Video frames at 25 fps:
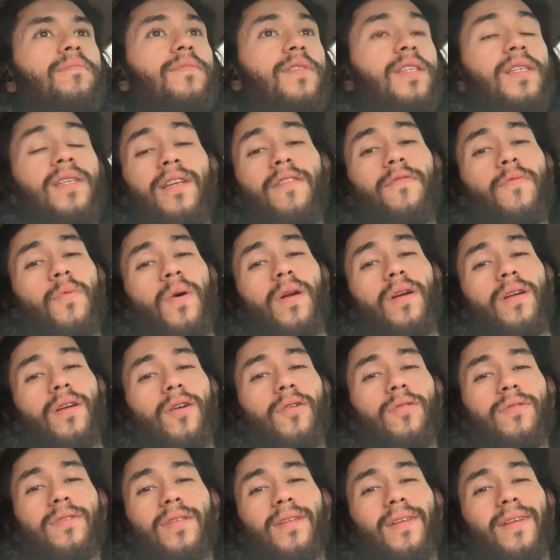didn't even want to
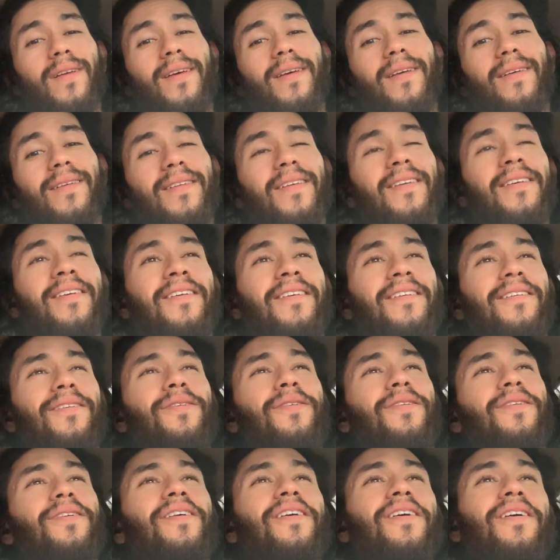go today.
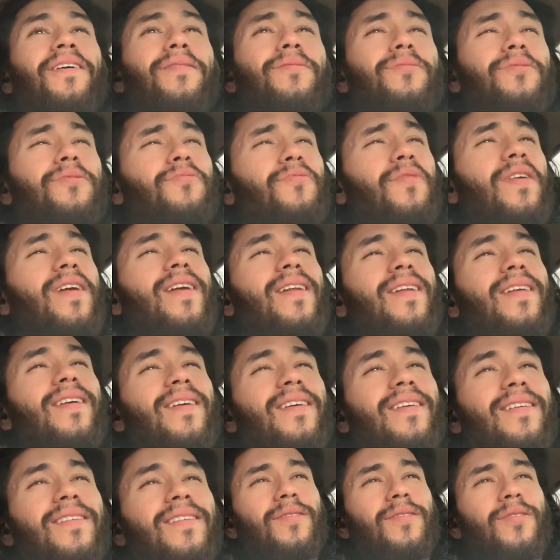It was
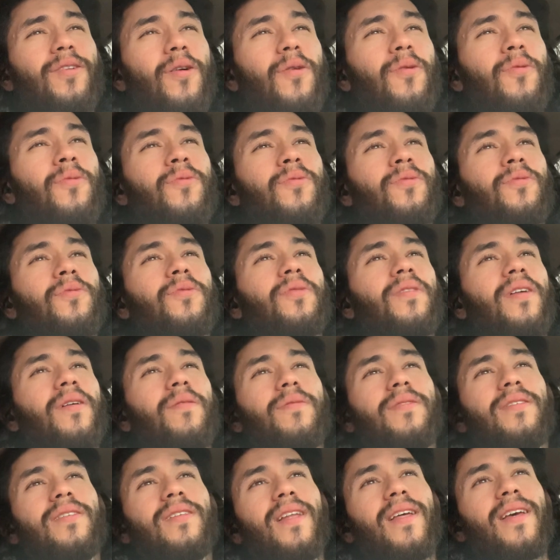raining, cold, I
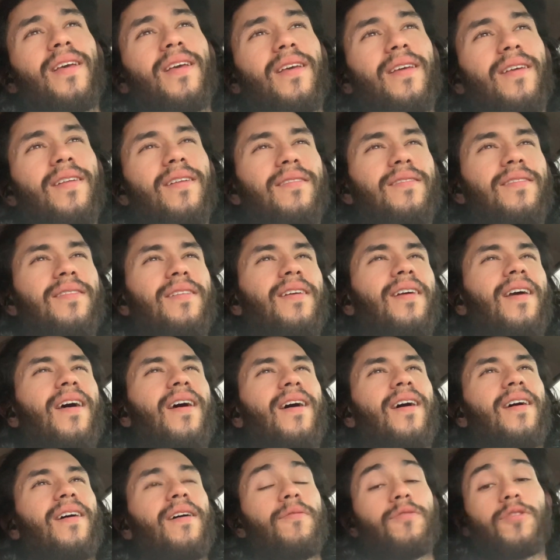was late. I was like,
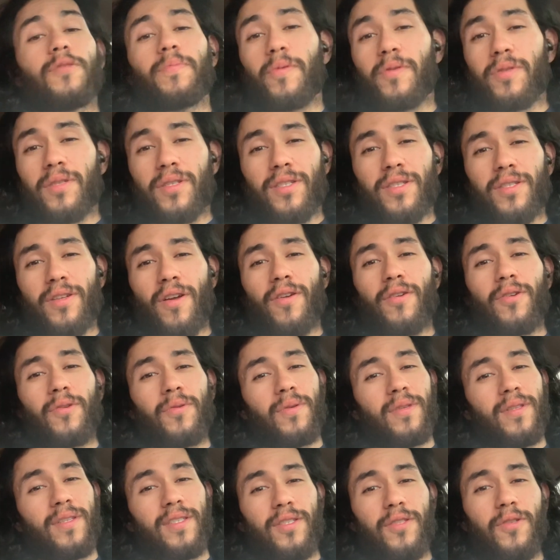I was supposed to start
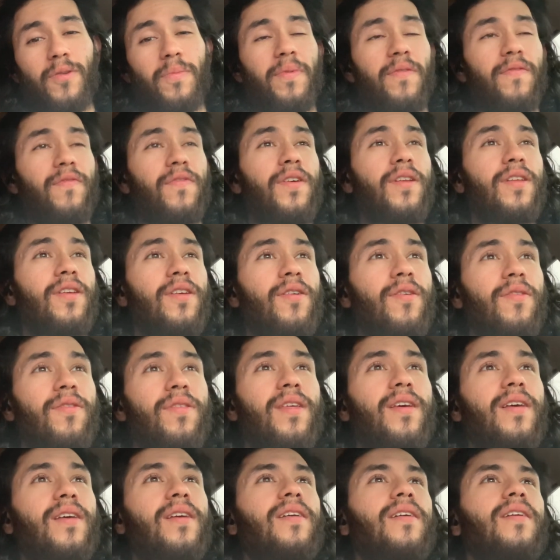doing the stupid video
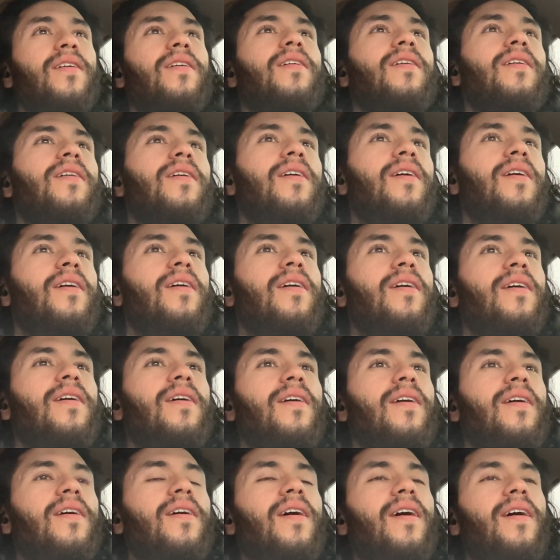thing.
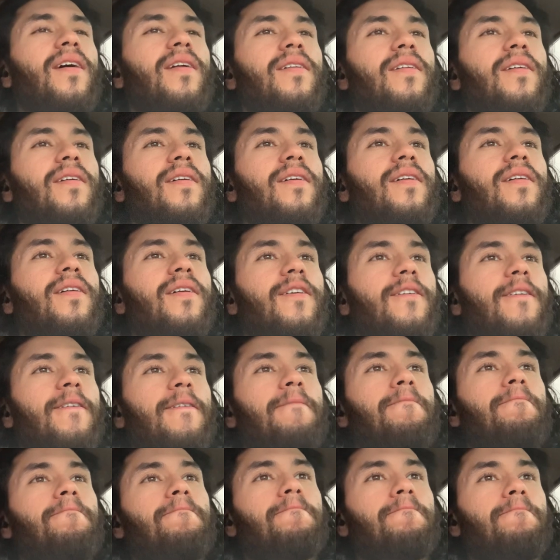And
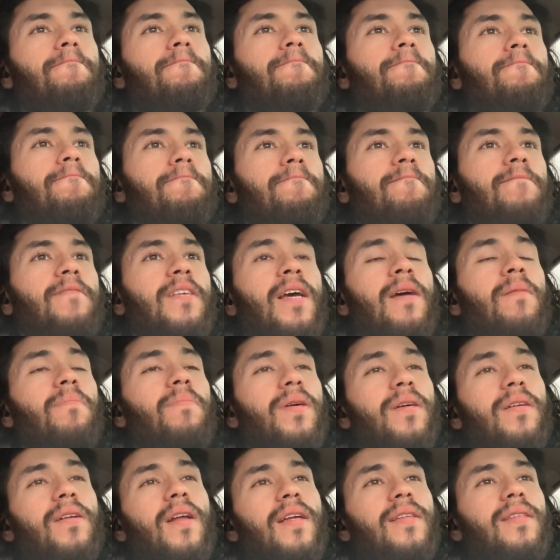yeah,
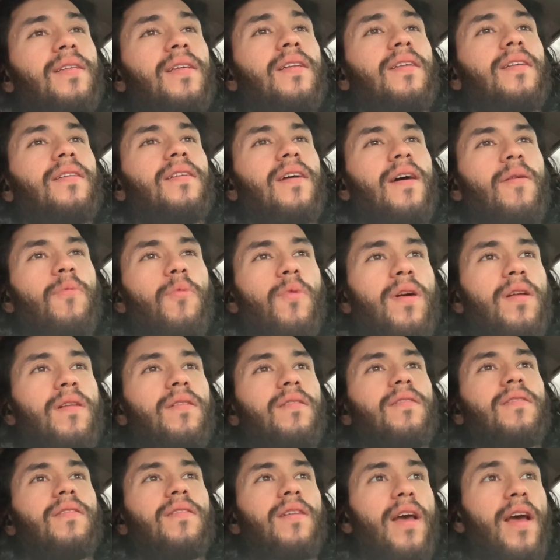but I did it. I went
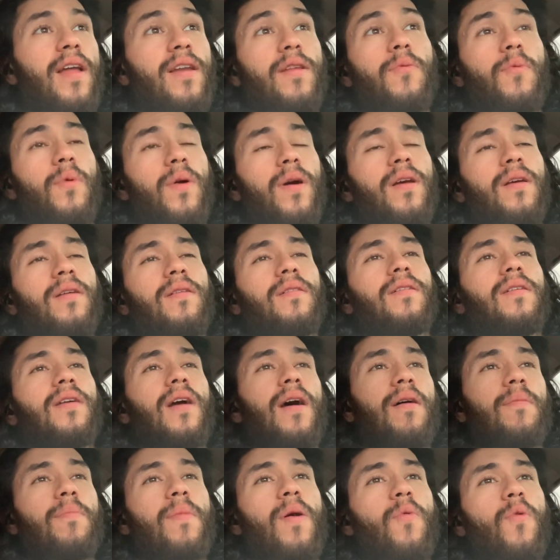anyway,
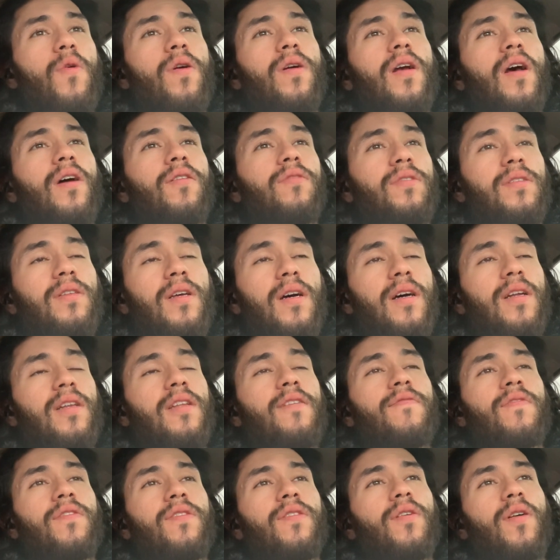got my workout done,
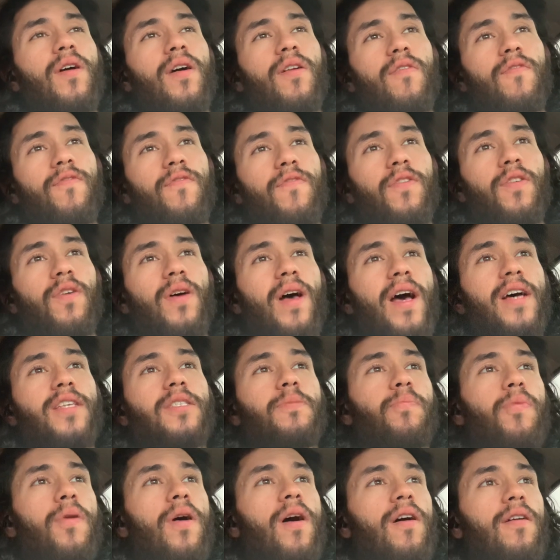even though I don't feel as
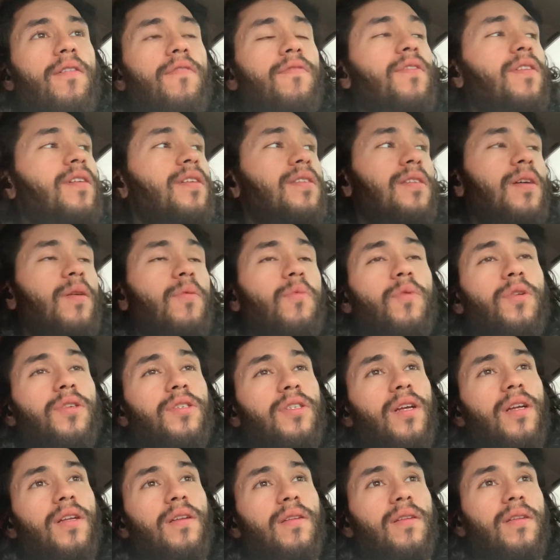proud of it as I wish
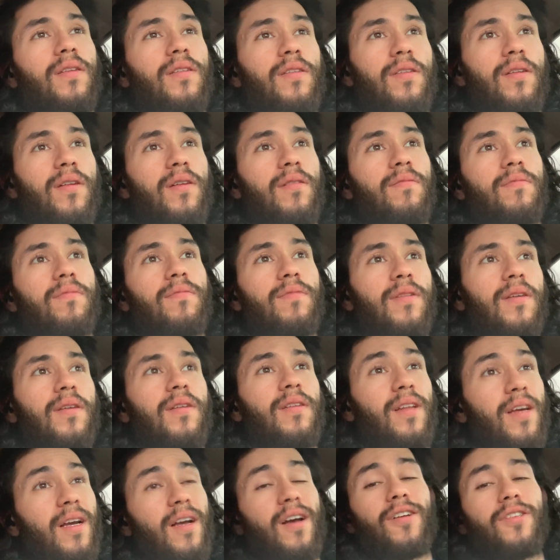I, you
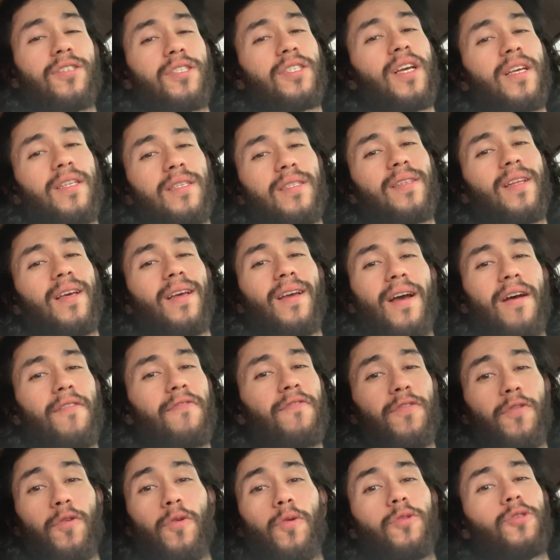know, like on chest day, I
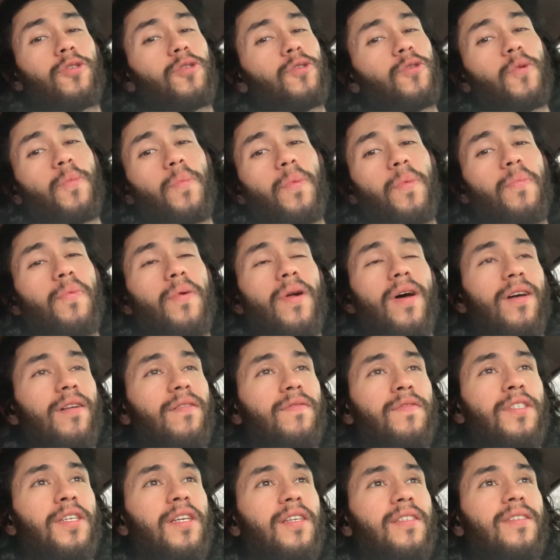feel super proud
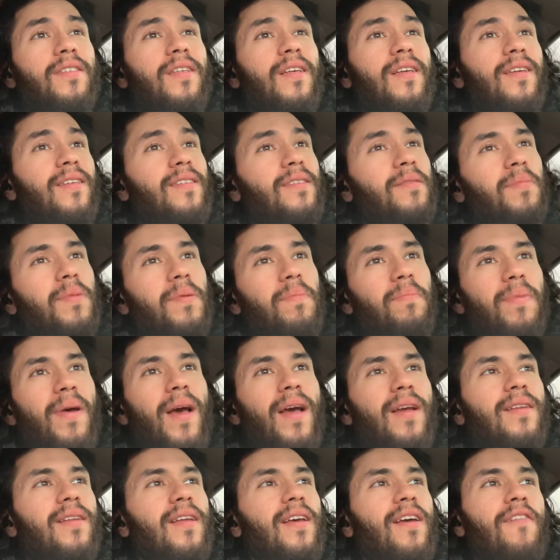of chest days. But
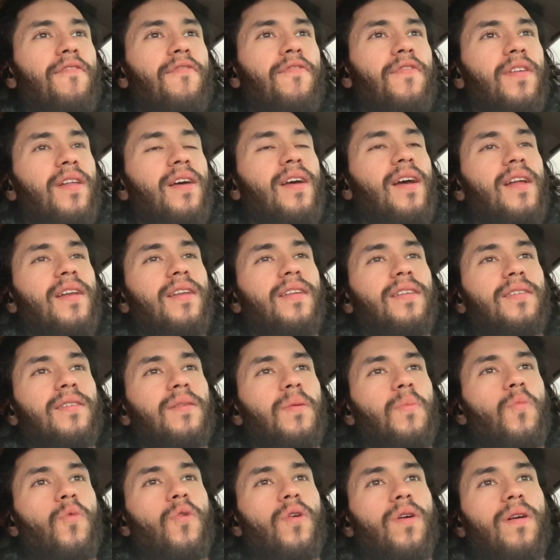back day, I feel like I need
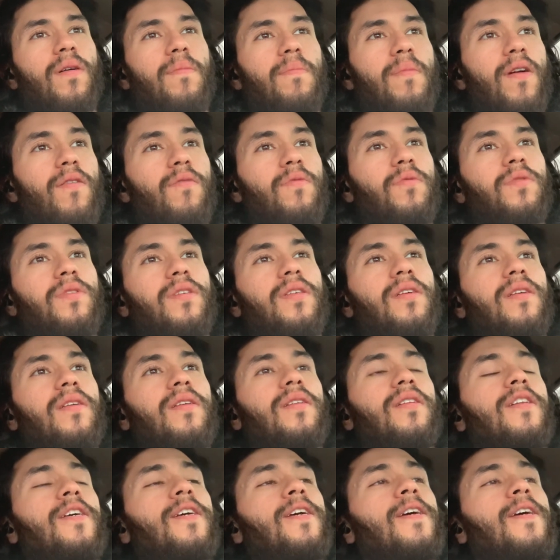some work on my routine.